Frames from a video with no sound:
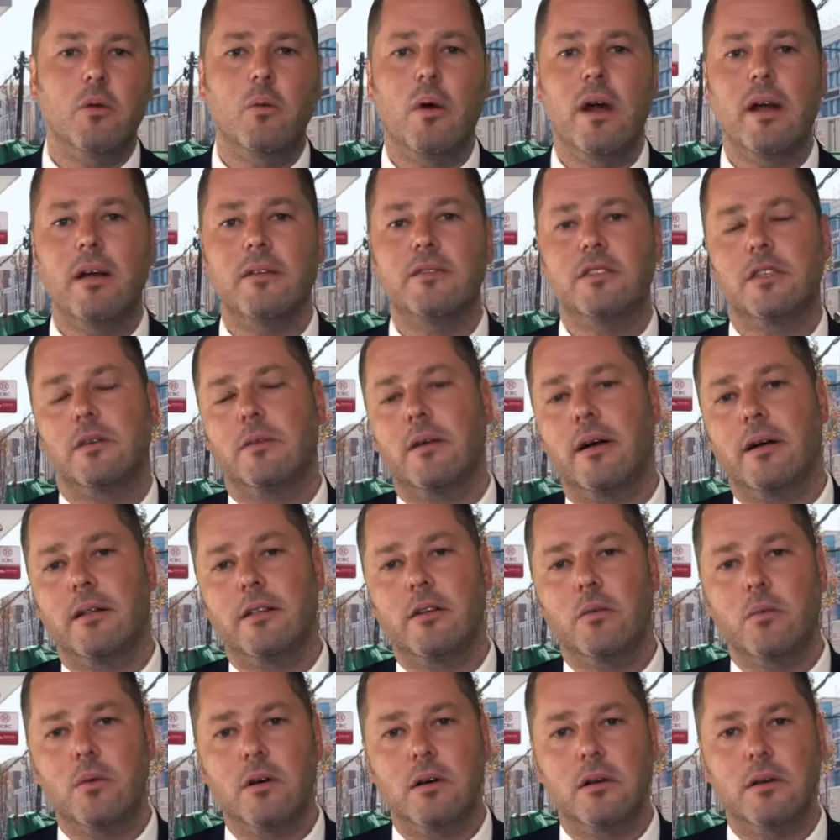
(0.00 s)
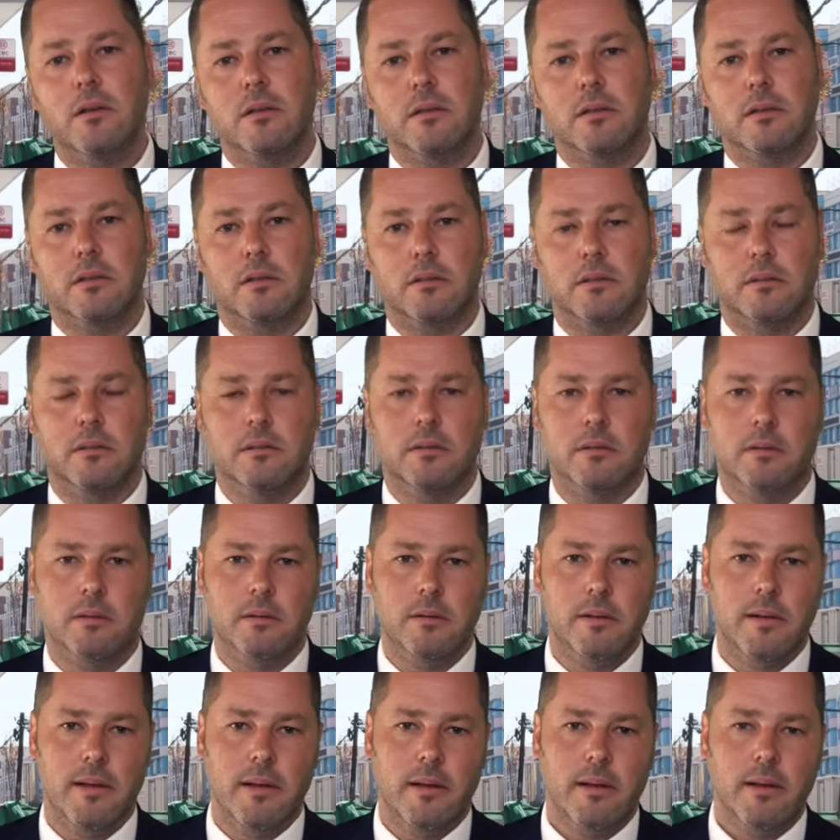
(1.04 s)
waves around the world.
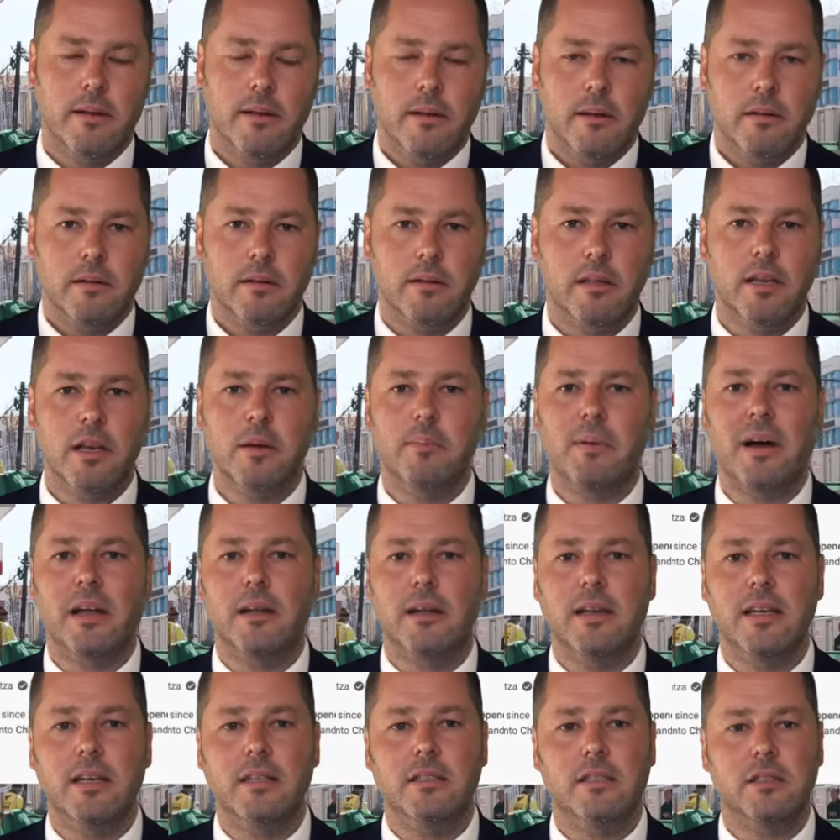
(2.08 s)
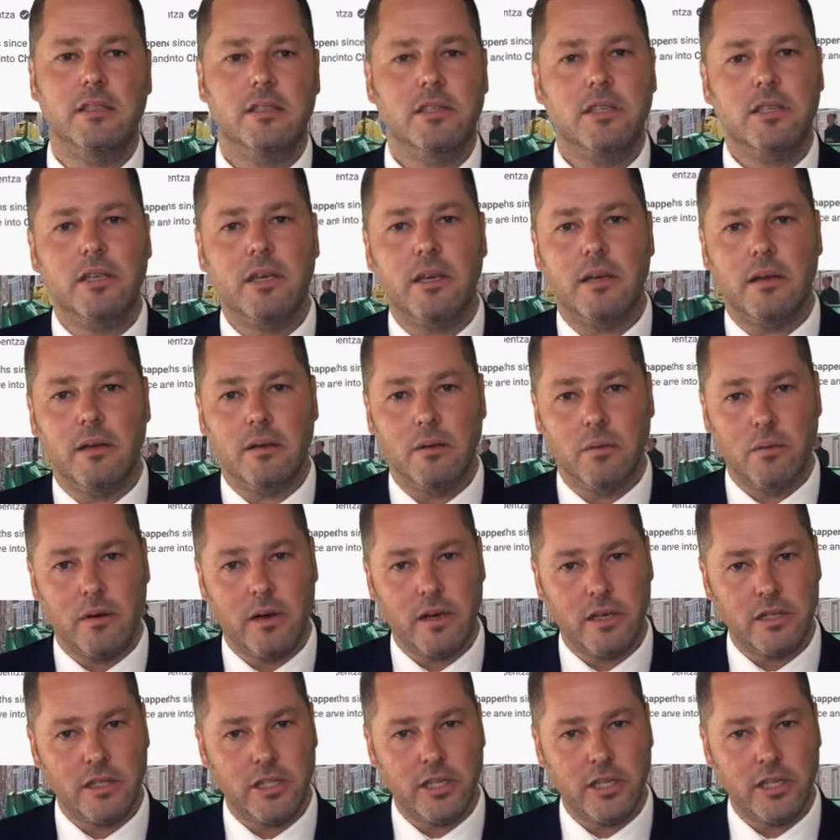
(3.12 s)
Think about Li Ziqi. Where is